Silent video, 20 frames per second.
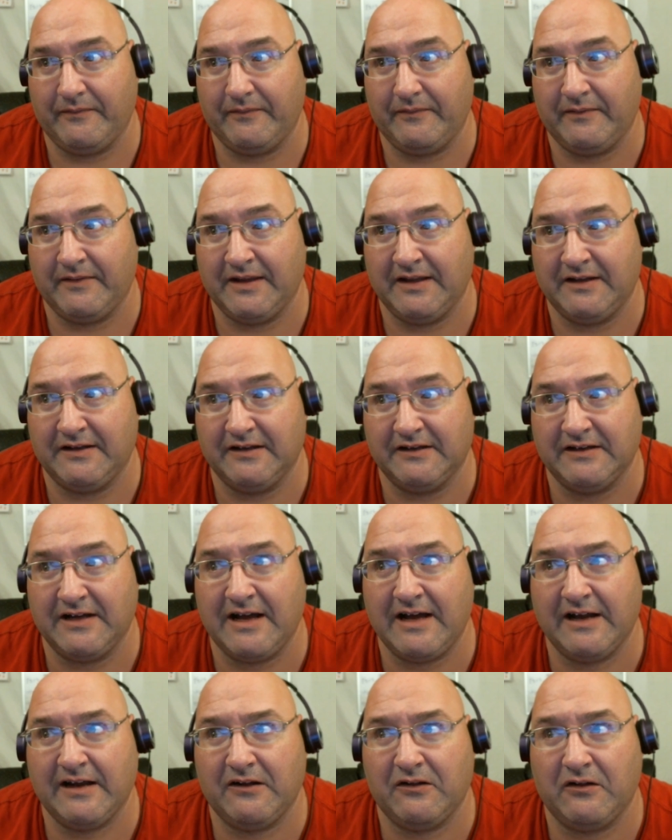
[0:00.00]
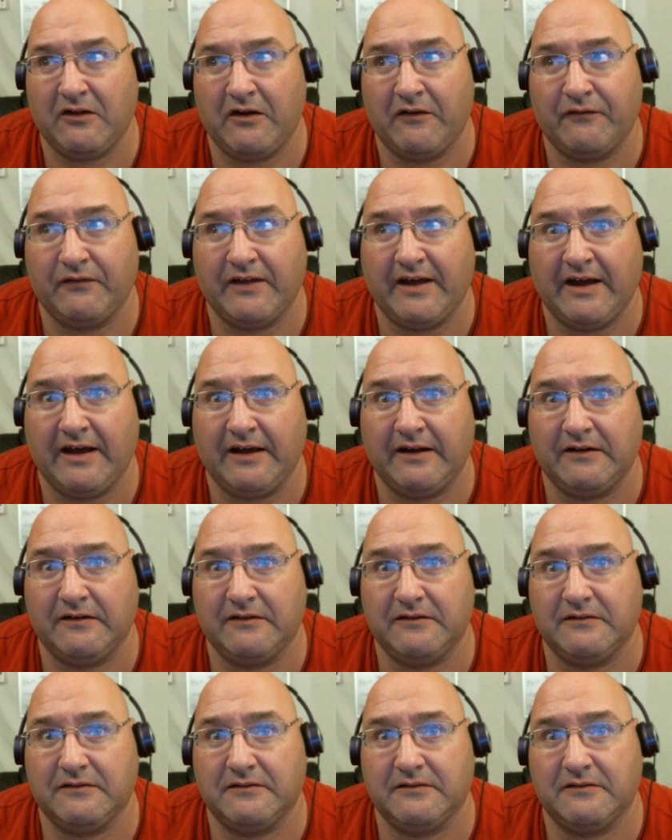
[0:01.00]
the denial of that
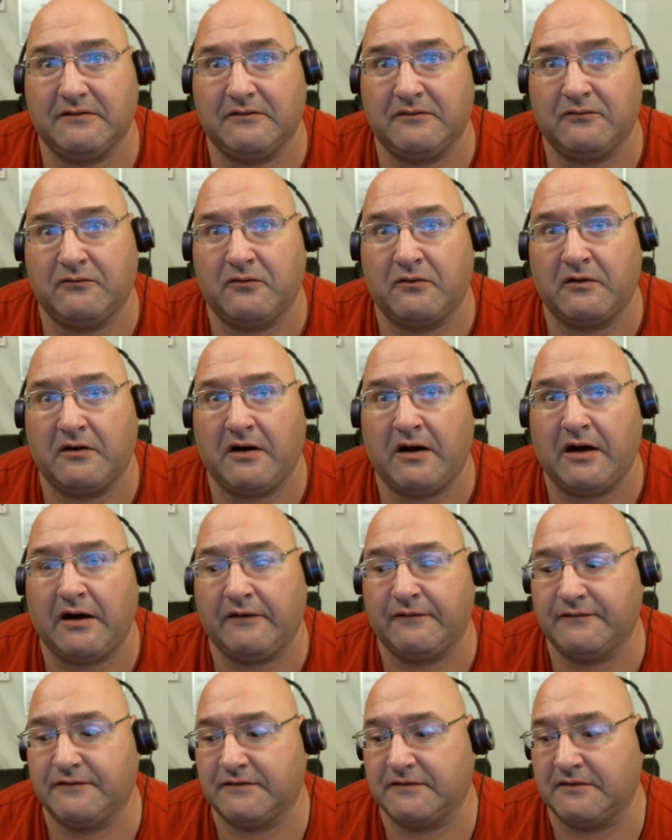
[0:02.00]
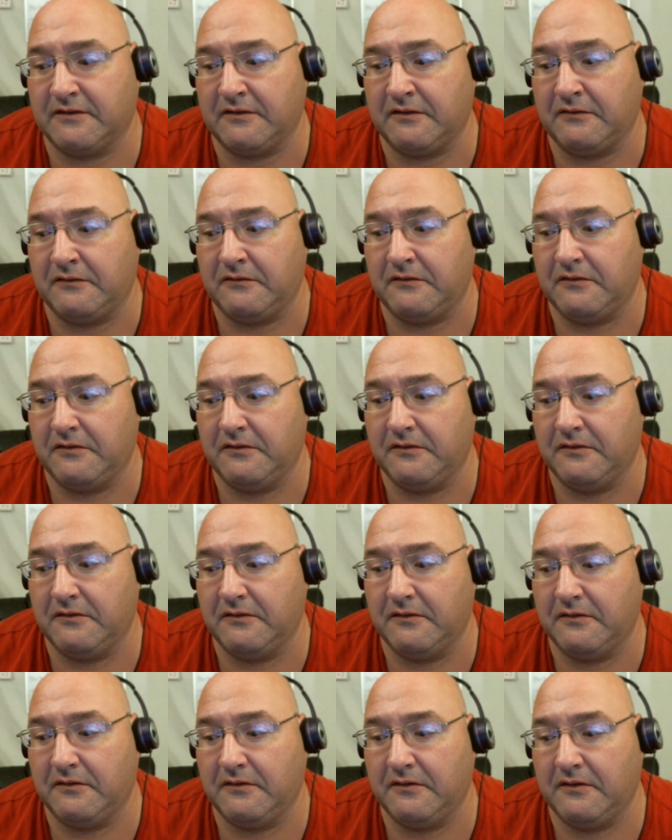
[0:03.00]
wore off, so
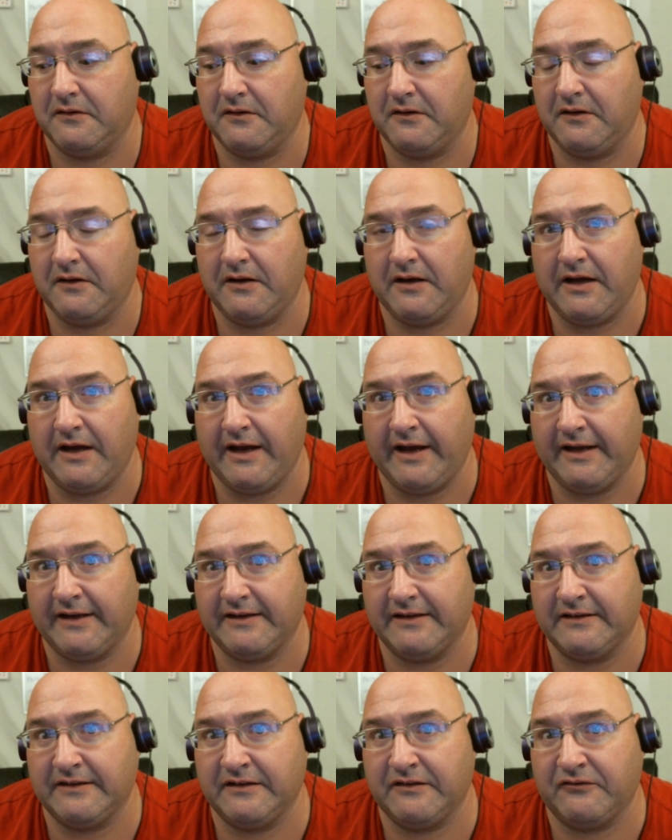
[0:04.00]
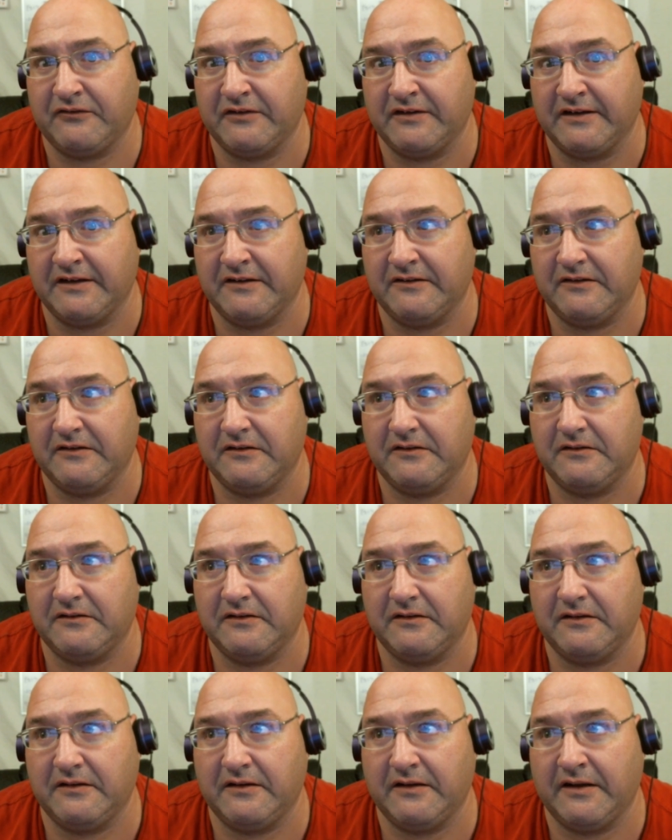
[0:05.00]
I had to deal with it.
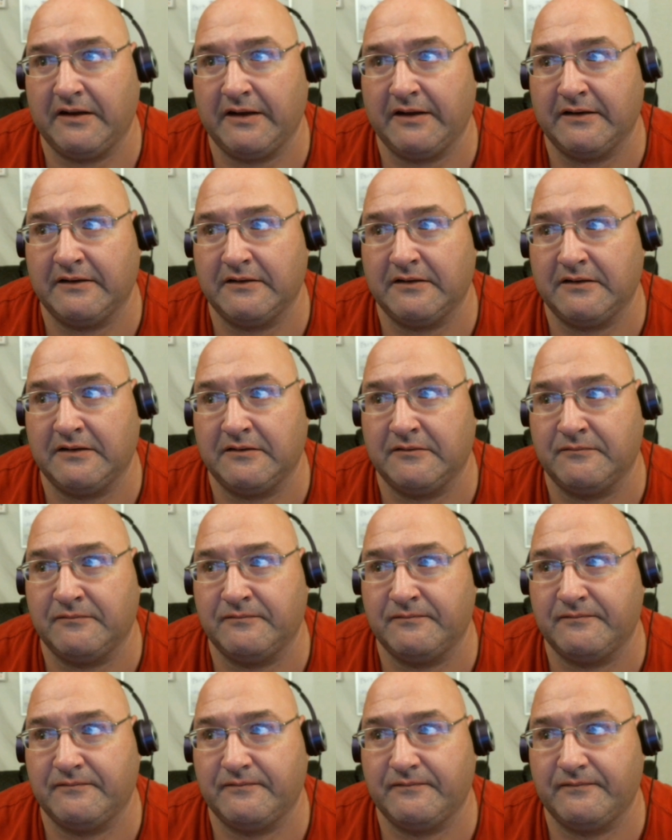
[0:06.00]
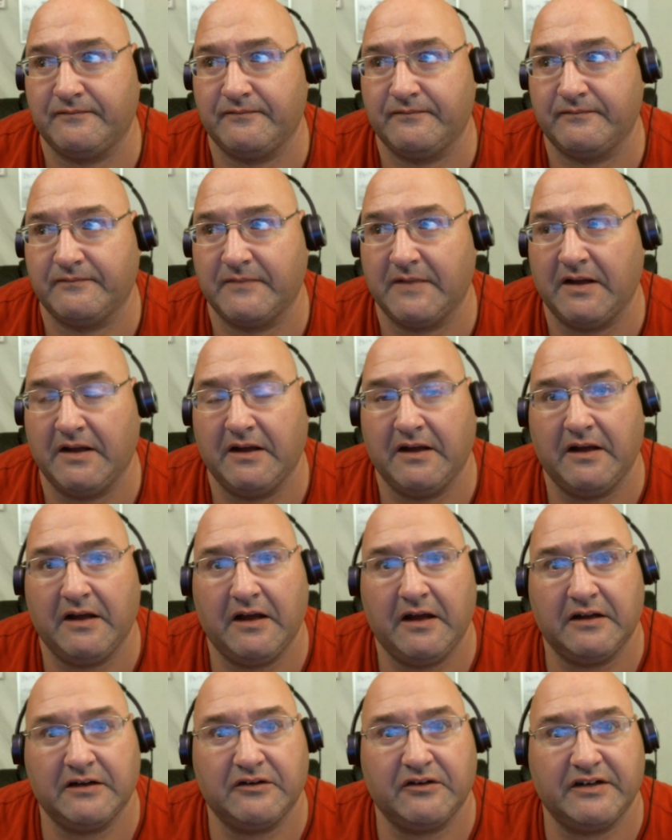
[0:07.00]
And um,
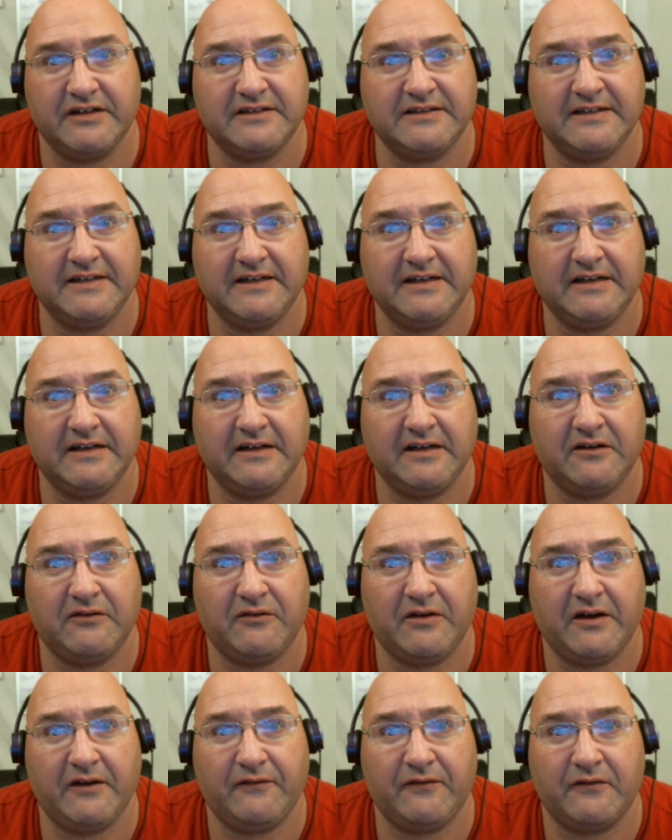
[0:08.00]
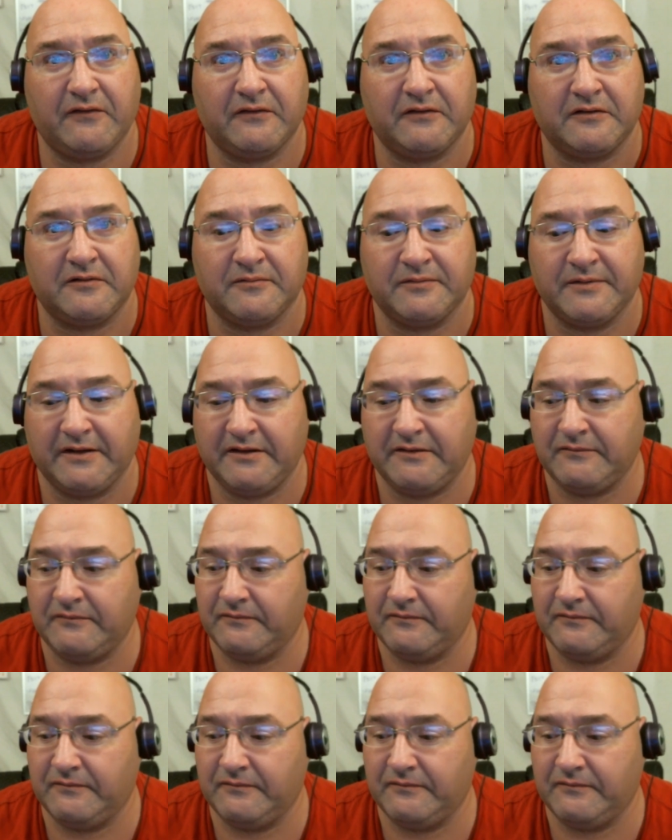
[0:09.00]
so I just needed to get away for a little bit.